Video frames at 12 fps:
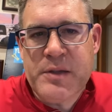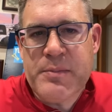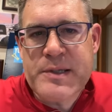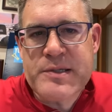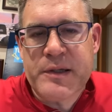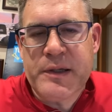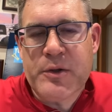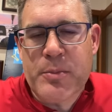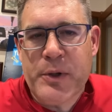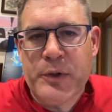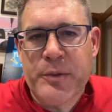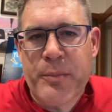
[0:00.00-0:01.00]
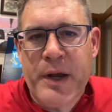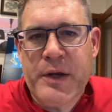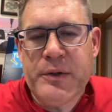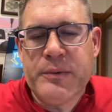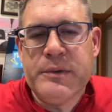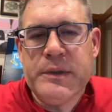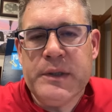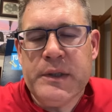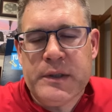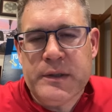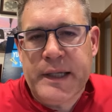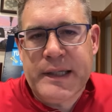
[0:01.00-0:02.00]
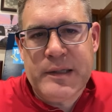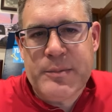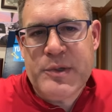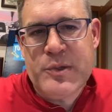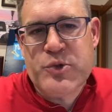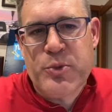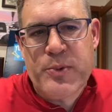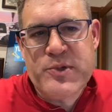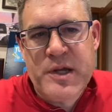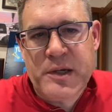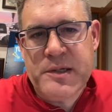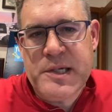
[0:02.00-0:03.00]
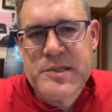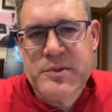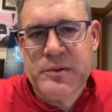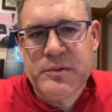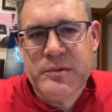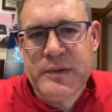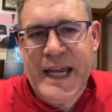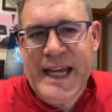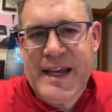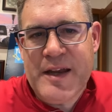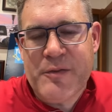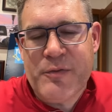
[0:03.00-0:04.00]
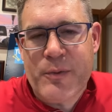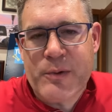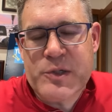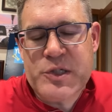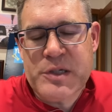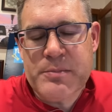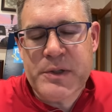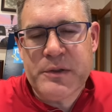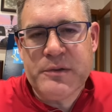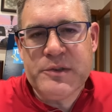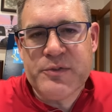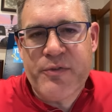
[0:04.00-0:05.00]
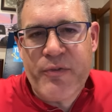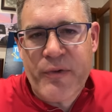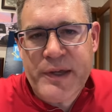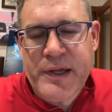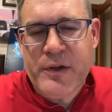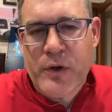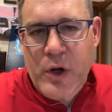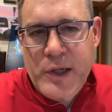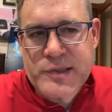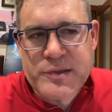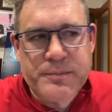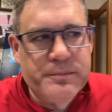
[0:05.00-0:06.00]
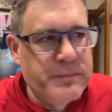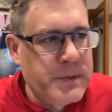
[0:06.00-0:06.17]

Basically, they're building a brand new light limited superstock diesel 8N Ford sheet metal. It's freaking awesome.